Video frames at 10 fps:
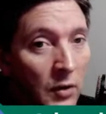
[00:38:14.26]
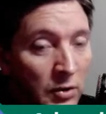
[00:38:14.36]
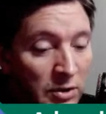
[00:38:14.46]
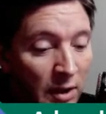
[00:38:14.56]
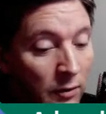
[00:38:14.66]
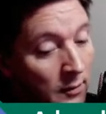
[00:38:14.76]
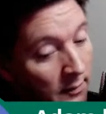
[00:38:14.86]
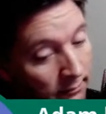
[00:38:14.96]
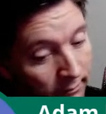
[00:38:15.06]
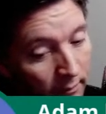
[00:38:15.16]
Good shout.
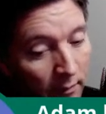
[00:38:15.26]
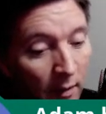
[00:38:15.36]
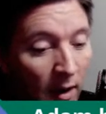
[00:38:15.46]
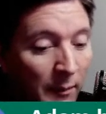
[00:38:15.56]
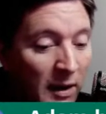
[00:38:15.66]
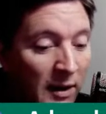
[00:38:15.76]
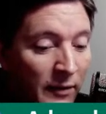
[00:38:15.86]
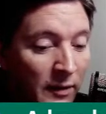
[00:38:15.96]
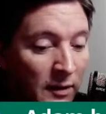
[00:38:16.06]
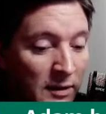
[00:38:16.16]
I might
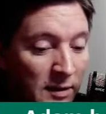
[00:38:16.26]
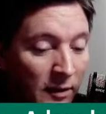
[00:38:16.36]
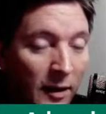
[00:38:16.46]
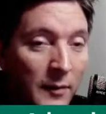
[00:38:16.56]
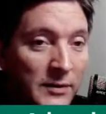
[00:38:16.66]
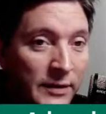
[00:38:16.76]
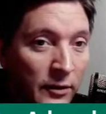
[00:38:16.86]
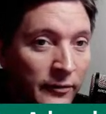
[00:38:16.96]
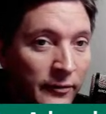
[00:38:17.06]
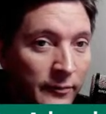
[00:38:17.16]
even consider that
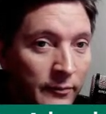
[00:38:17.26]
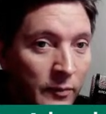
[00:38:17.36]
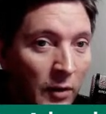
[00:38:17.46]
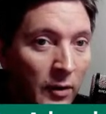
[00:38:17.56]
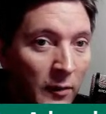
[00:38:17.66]
myself. Now that you